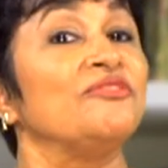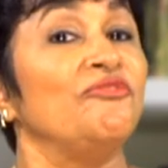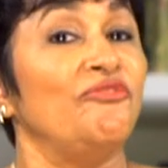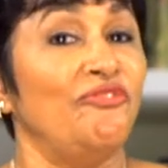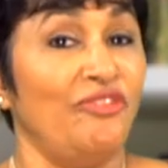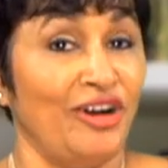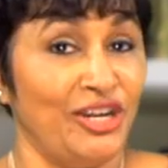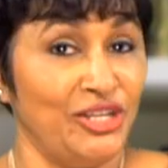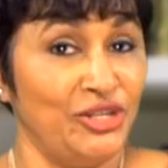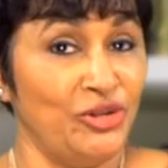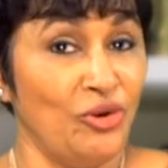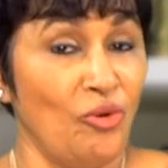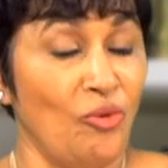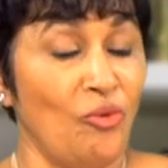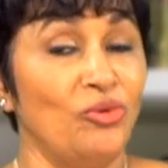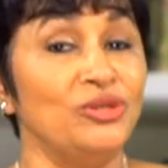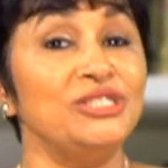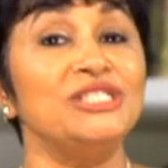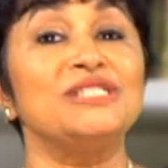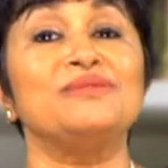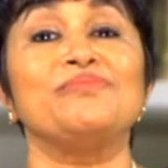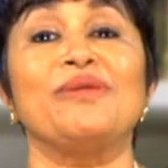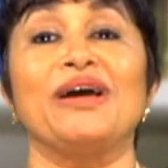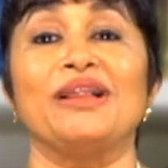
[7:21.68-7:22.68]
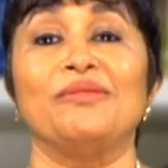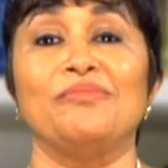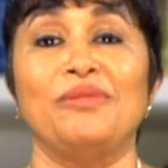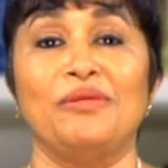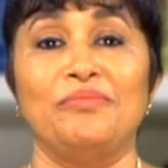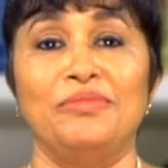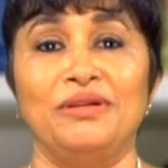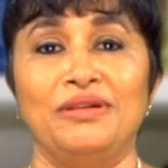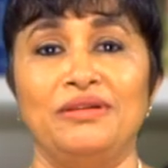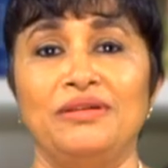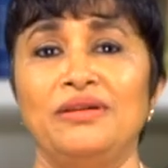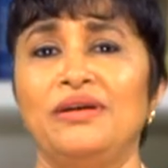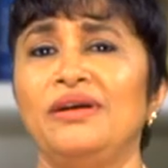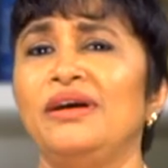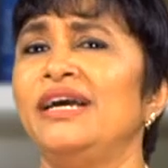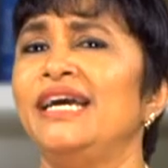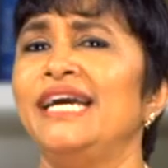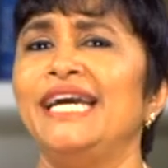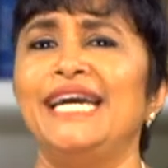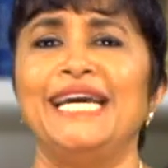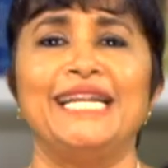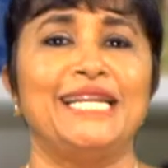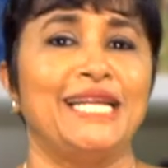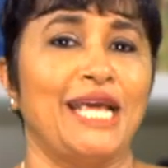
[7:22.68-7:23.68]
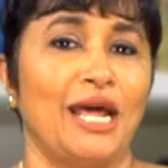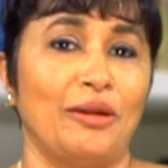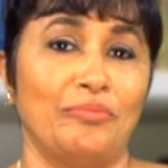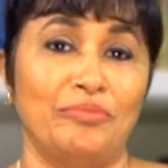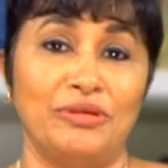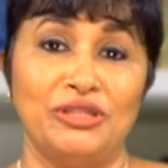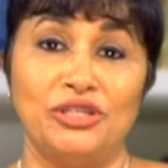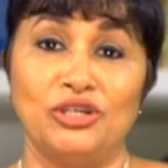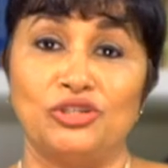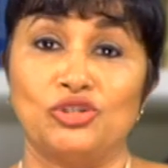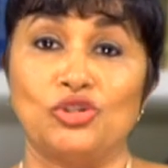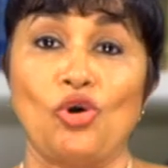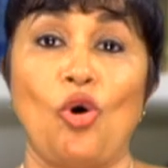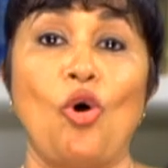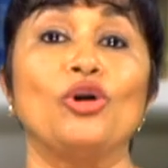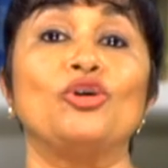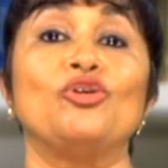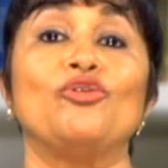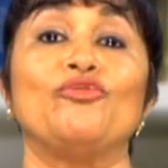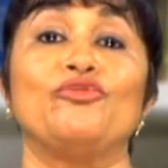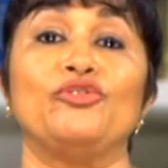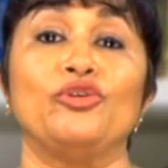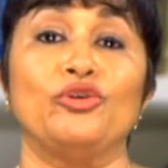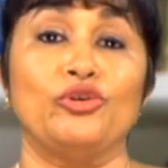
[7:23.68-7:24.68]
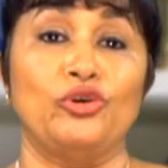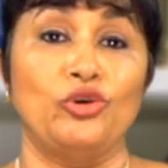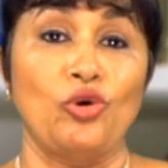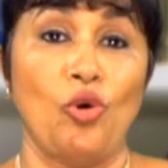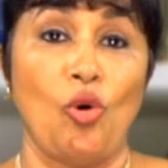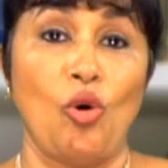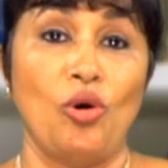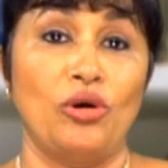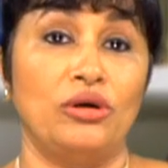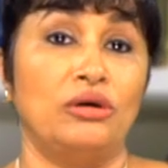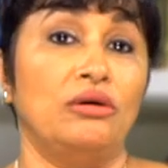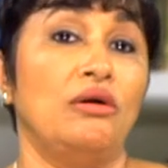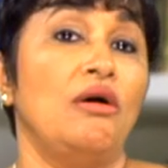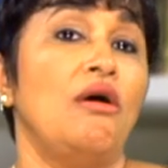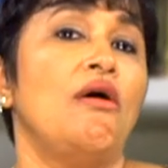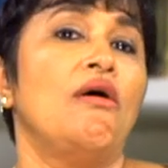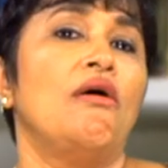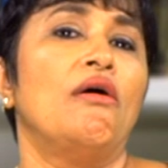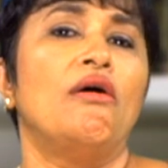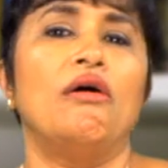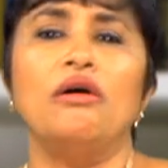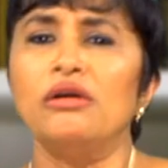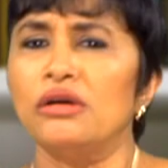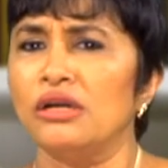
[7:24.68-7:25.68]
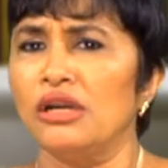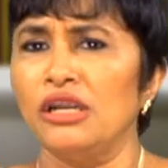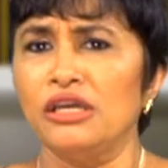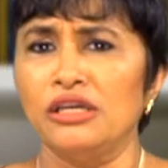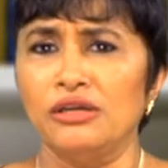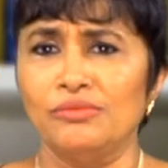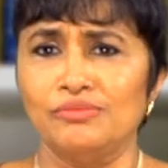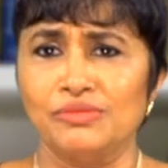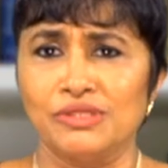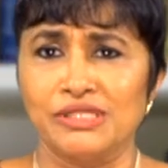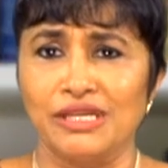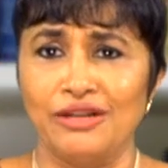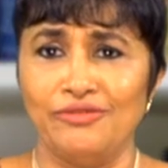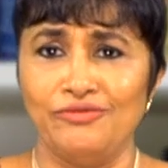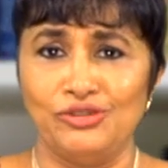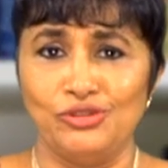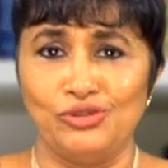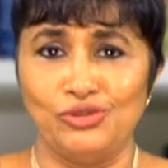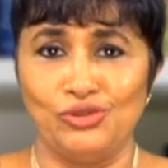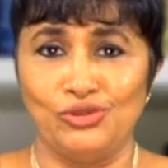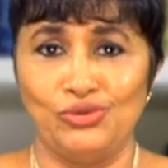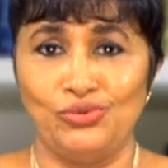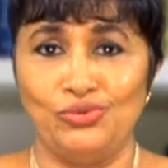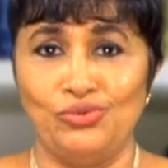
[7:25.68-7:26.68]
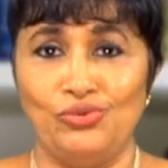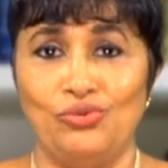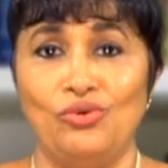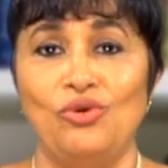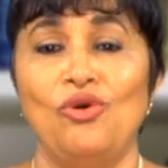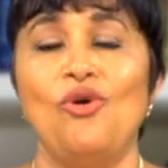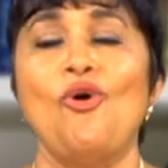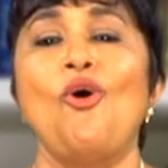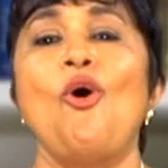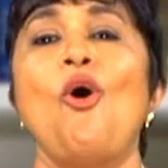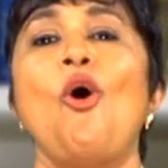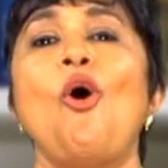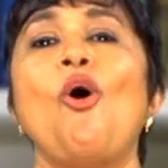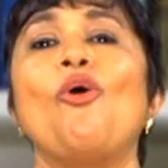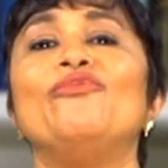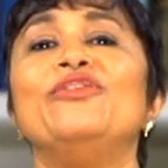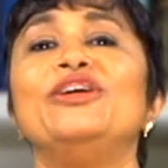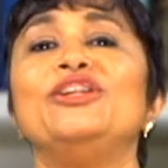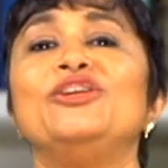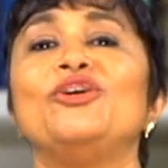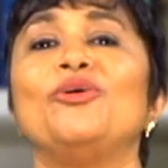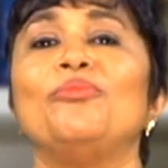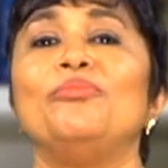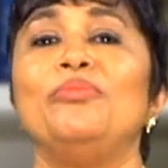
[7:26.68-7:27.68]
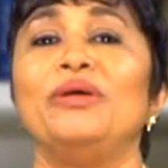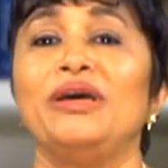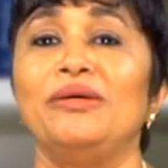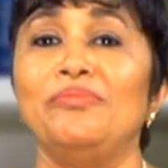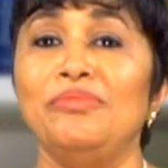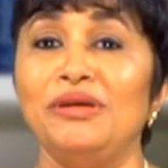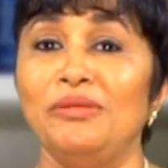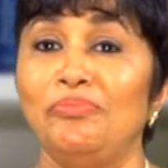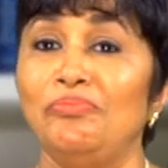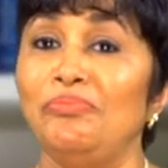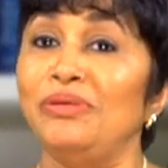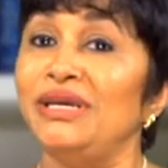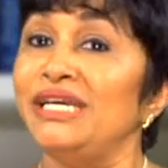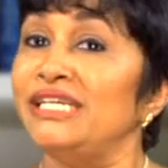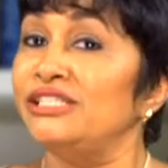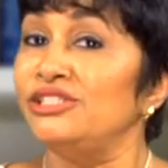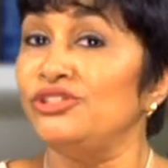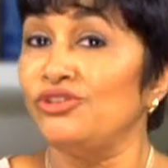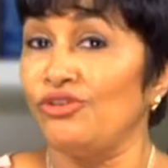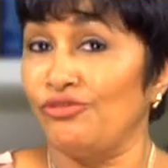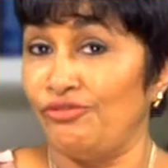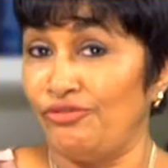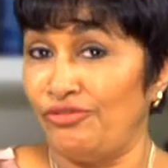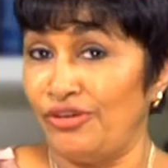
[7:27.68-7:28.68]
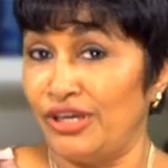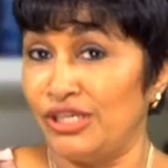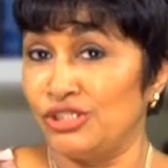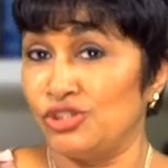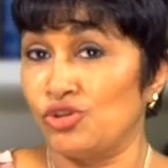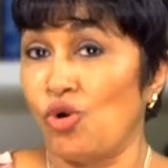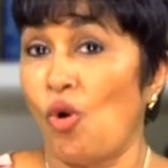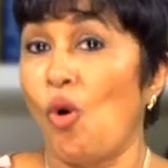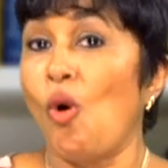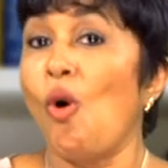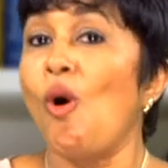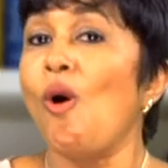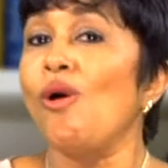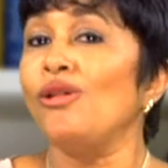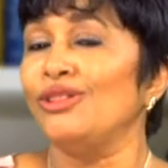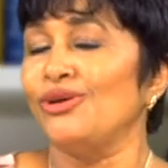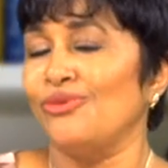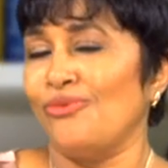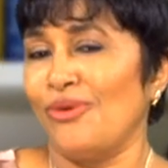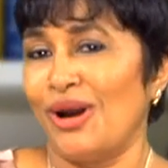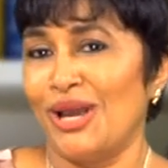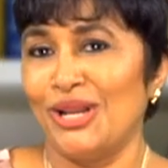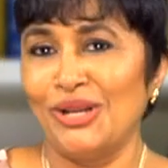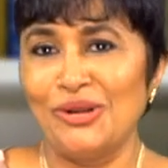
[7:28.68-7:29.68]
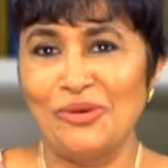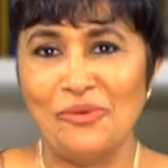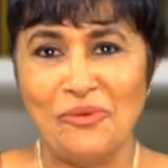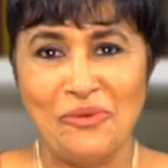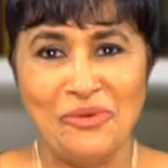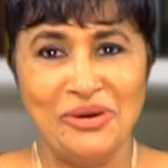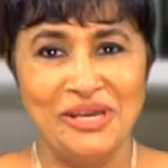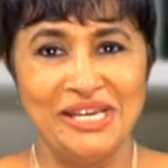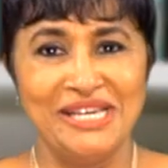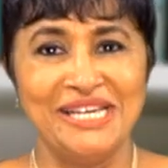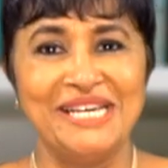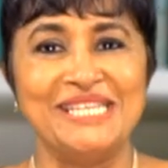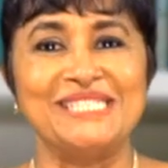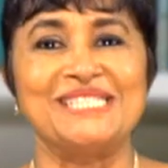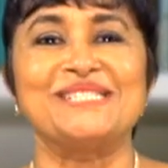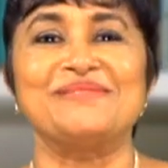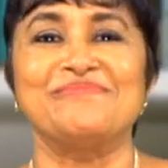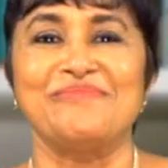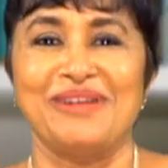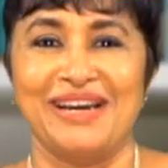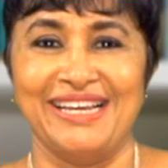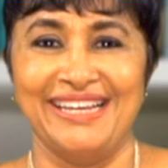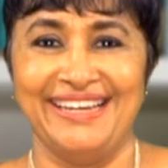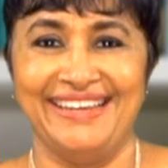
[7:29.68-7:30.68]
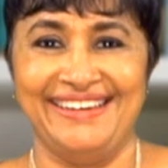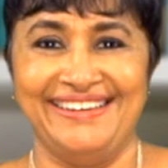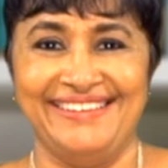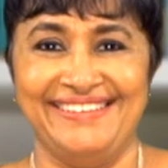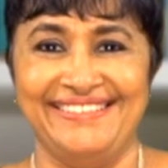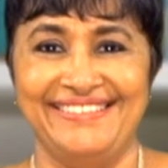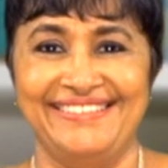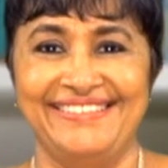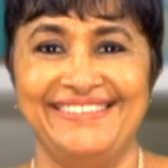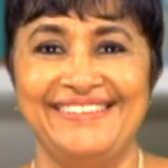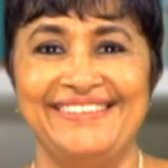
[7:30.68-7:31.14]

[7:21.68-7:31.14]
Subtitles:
Find your own smile bubble. It can be the thought of your dog hurtling himself into you, or when your baby peed in your face all the while cooing and smiling.